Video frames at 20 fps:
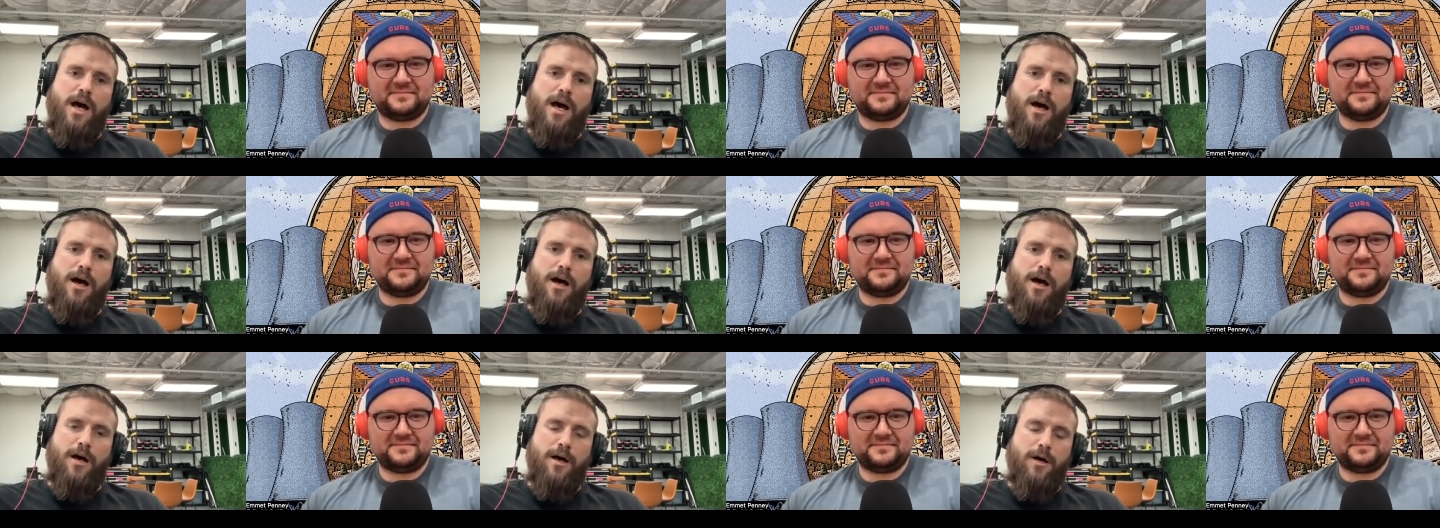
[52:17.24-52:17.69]

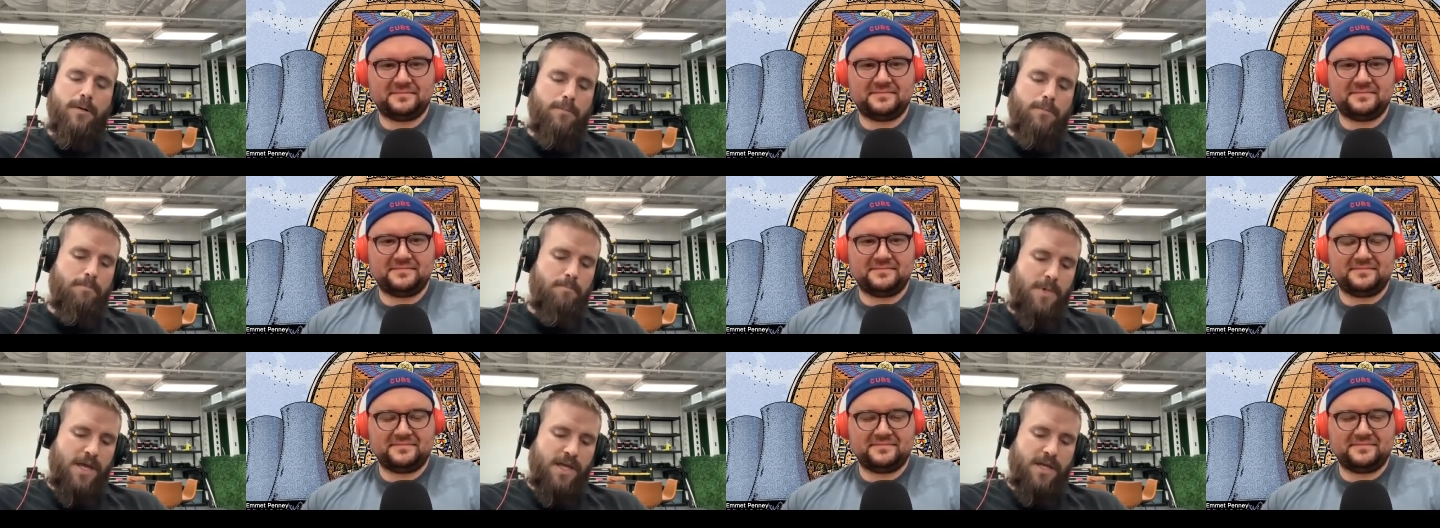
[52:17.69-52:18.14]
Speaker 1: uh,
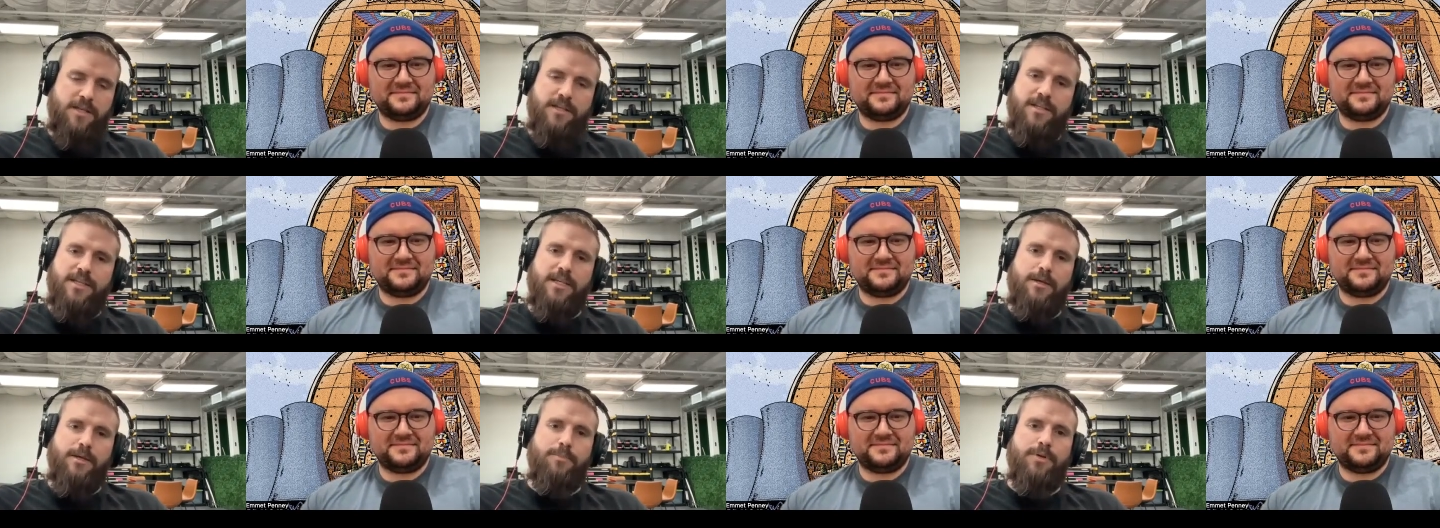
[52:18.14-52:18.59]
make
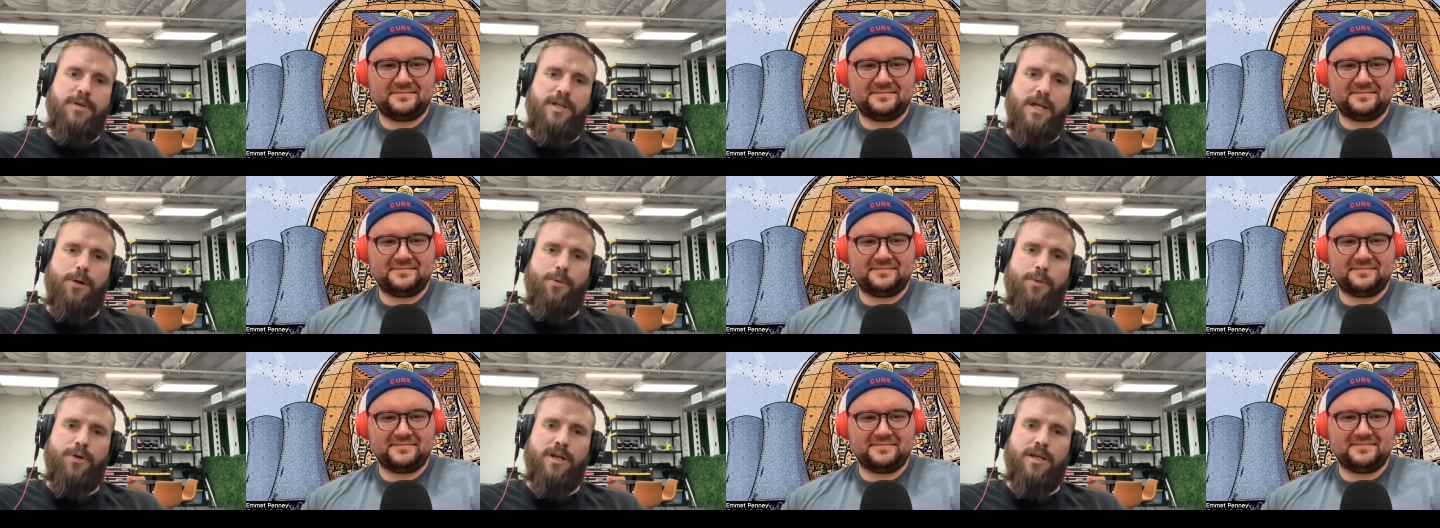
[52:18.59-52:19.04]
deep
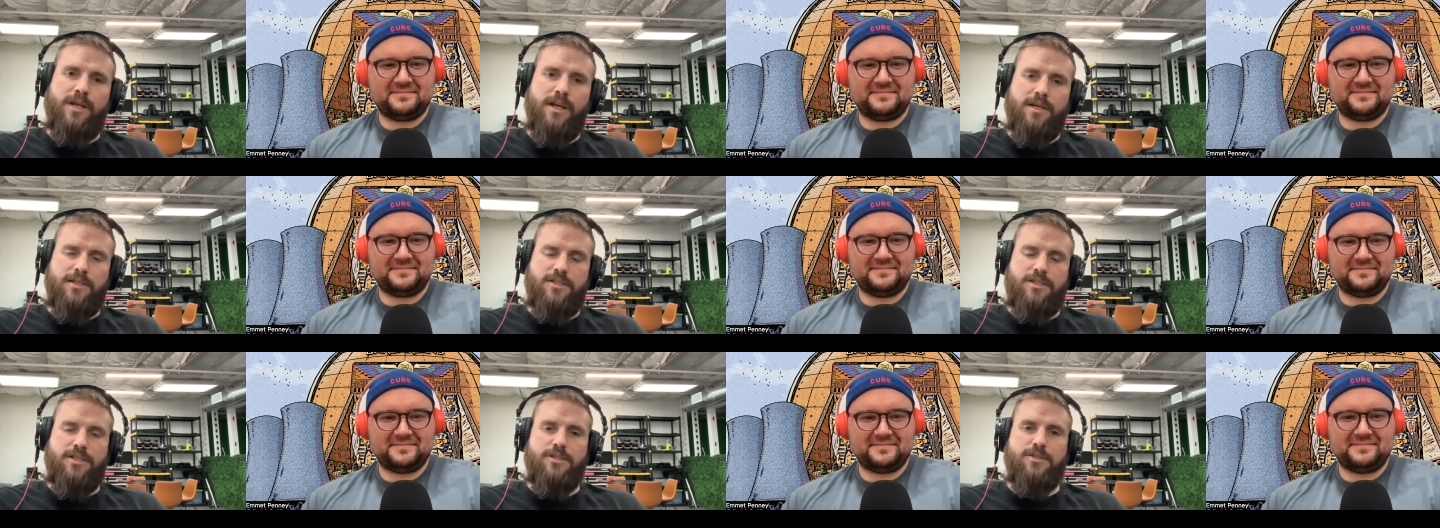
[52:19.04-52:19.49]
network
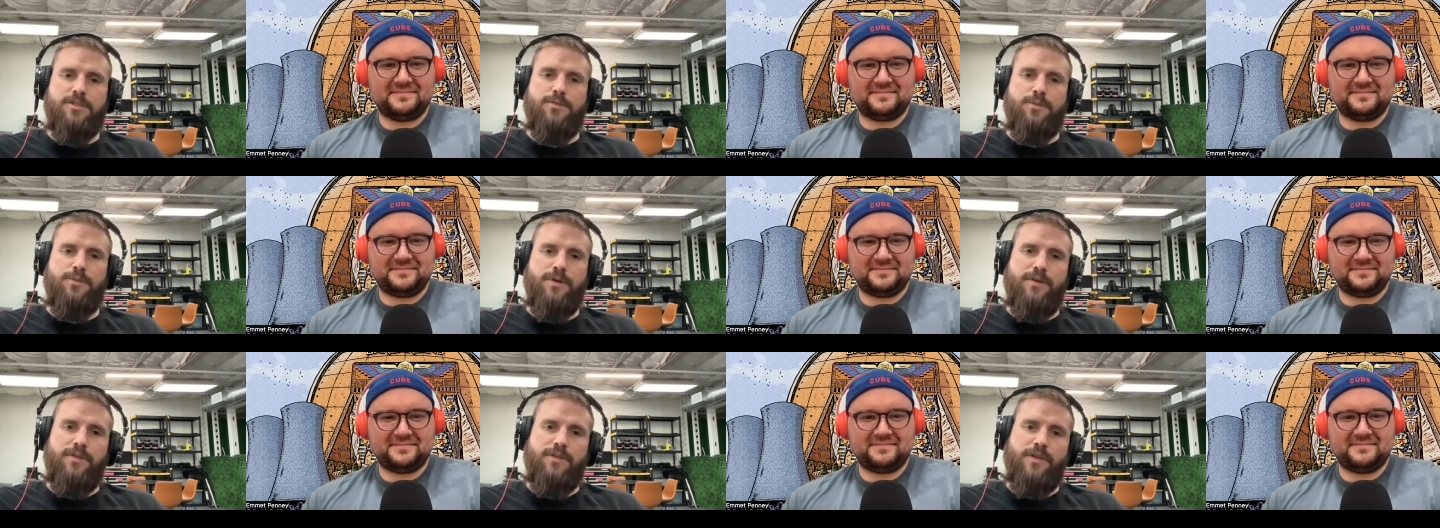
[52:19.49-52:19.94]
connections
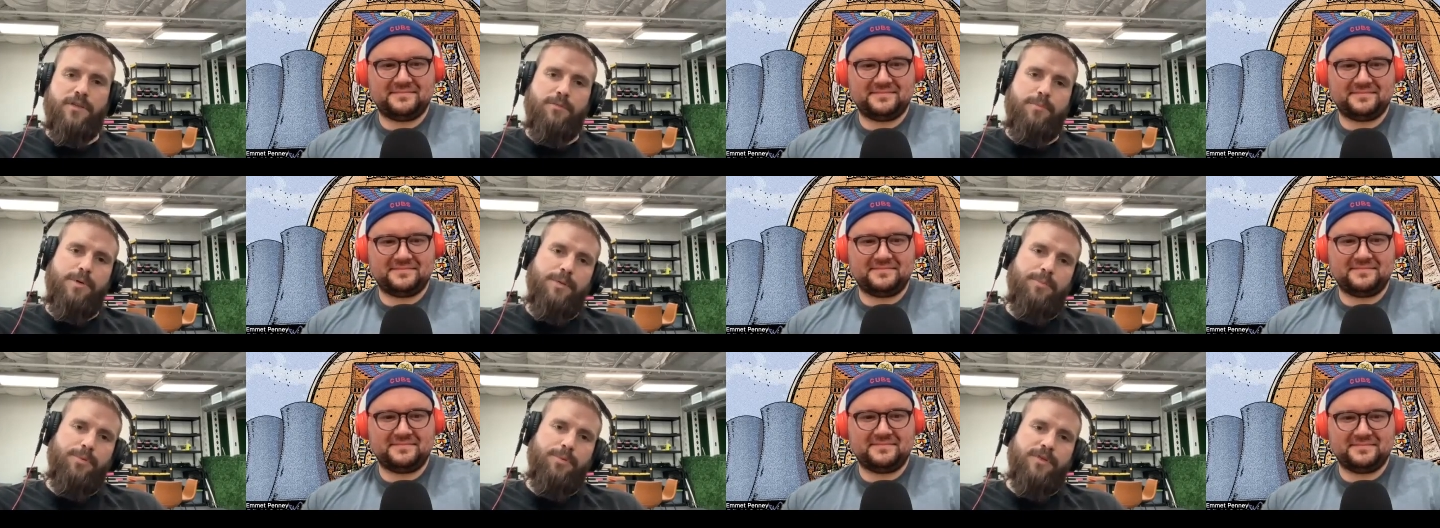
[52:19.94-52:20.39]
with other
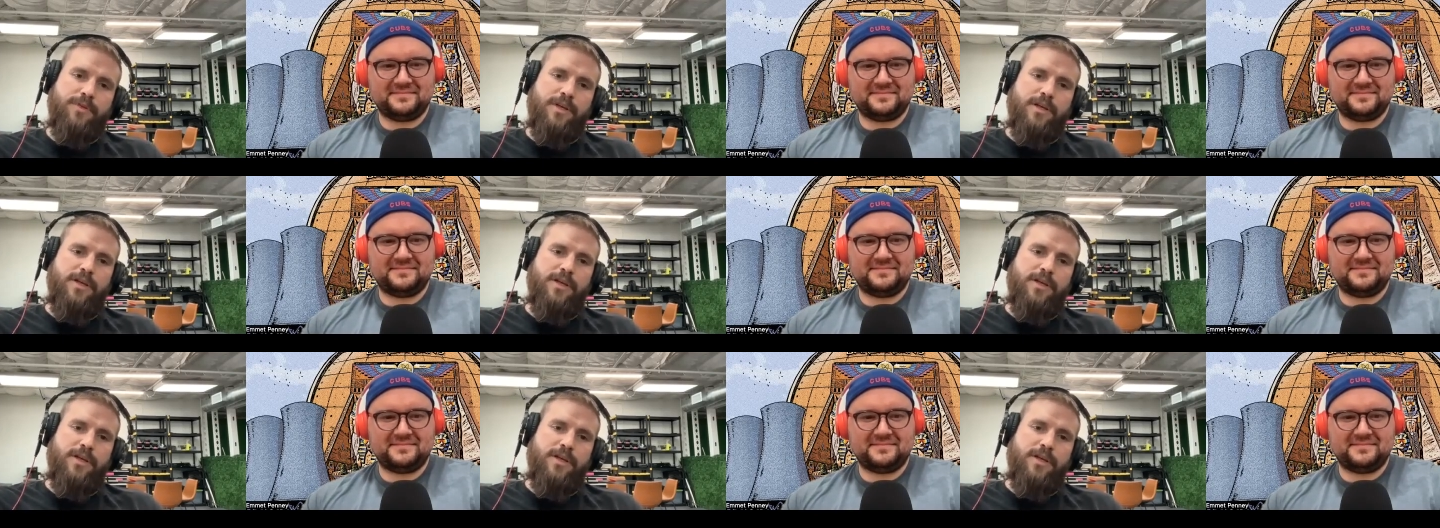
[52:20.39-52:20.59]
people